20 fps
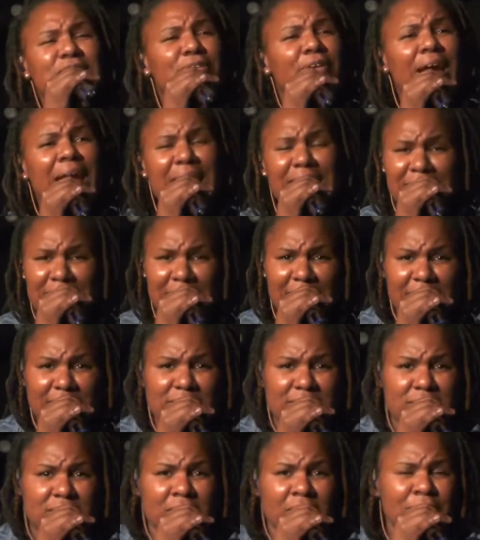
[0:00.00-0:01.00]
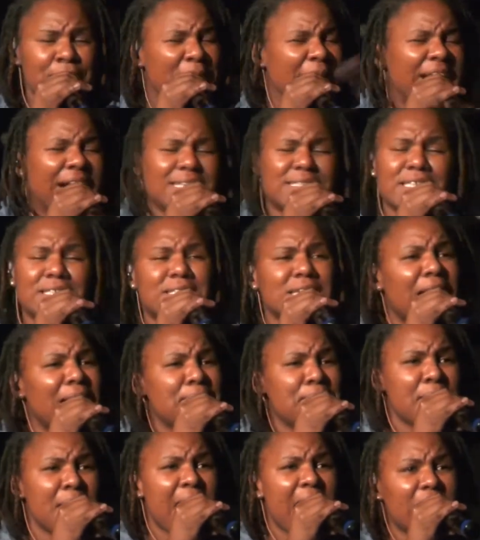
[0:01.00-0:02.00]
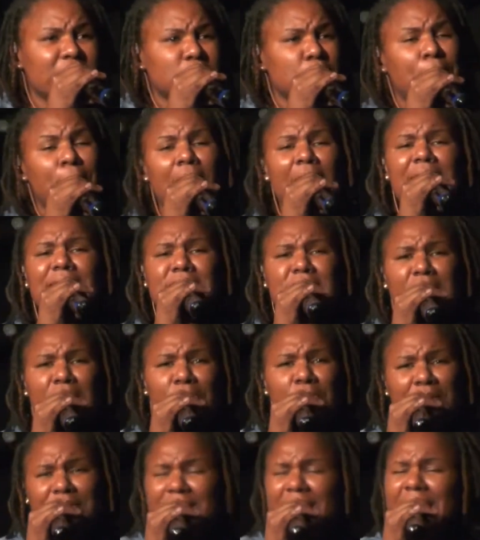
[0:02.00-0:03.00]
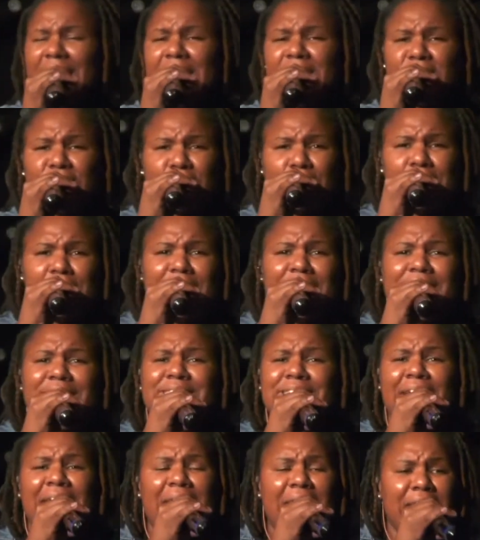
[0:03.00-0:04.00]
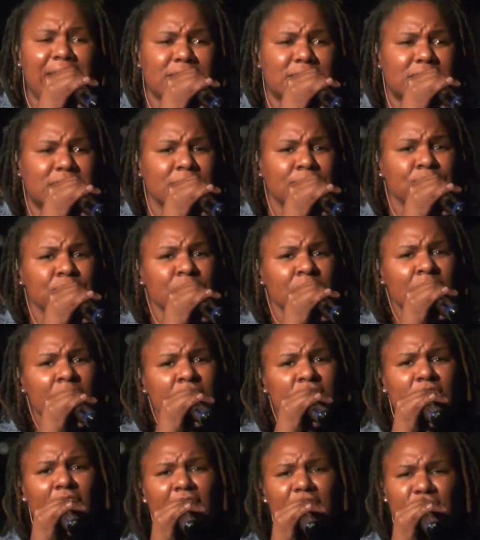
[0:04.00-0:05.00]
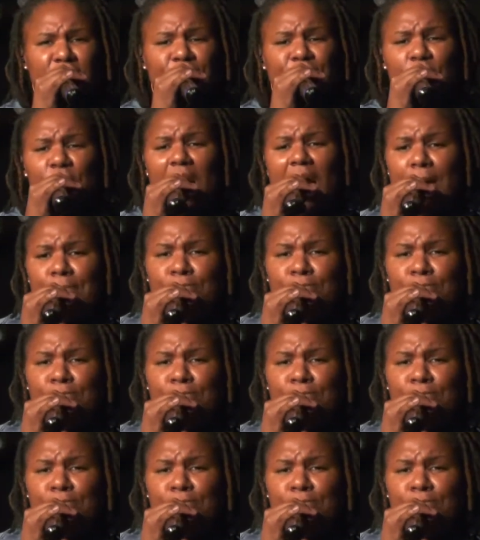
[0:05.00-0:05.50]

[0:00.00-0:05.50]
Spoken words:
greatness because it's unmatched. Praise him with the instrument and dance. Church, if you have